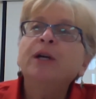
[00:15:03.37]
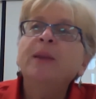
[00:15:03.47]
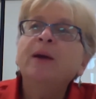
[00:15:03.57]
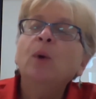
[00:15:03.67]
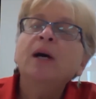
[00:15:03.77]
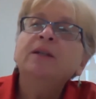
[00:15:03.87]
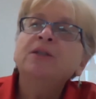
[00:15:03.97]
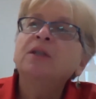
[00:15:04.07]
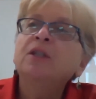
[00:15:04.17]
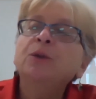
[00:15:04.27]
and they want to
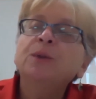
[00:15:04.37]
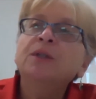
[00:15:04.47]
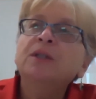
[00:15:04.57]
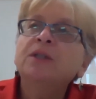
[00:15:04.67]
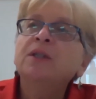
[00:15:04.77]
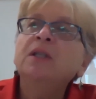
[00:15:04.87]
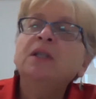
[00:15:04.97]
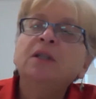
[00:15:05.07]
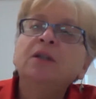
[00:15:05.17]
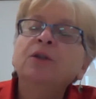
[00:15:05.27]
see you
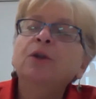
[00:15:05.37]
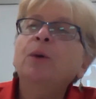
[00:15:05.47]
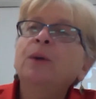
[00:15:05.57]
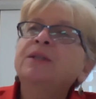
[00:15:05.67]
succeed. You know,